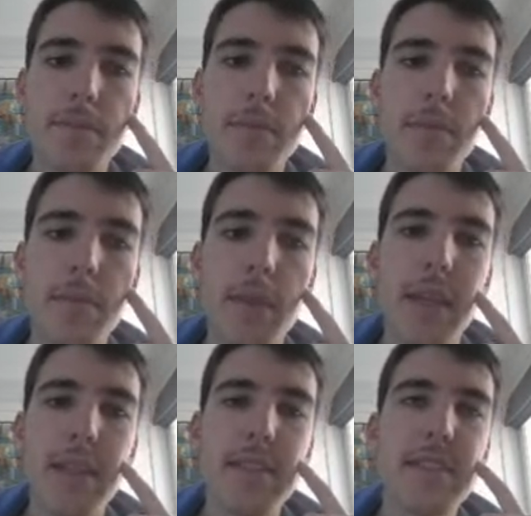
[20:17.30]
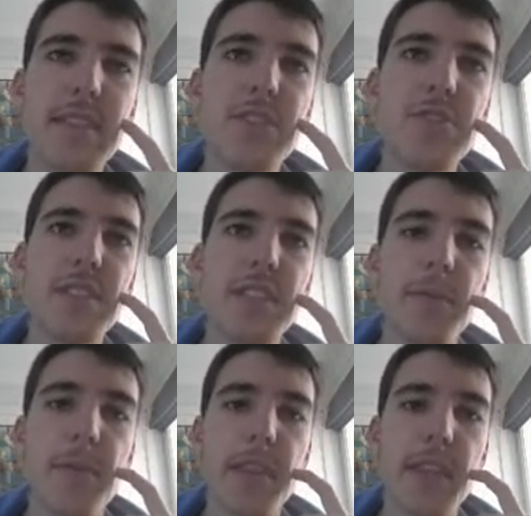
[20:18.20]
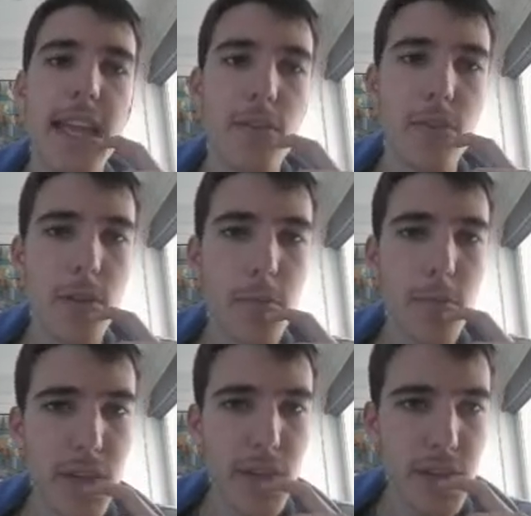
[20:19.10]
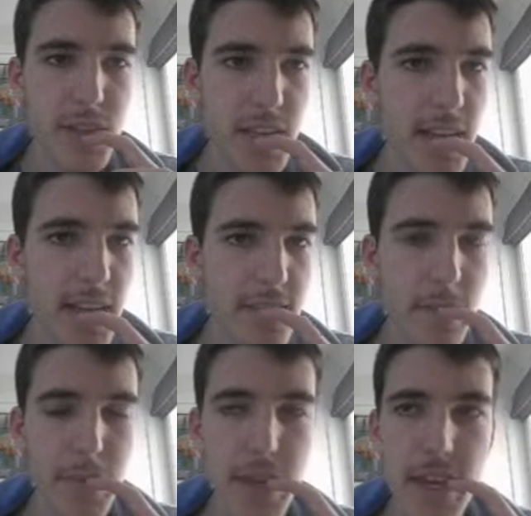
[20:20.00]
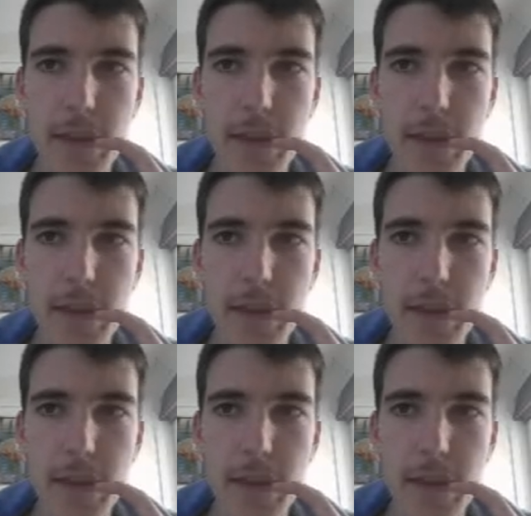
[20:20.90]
Now this is interesting with Galeron because it needs to be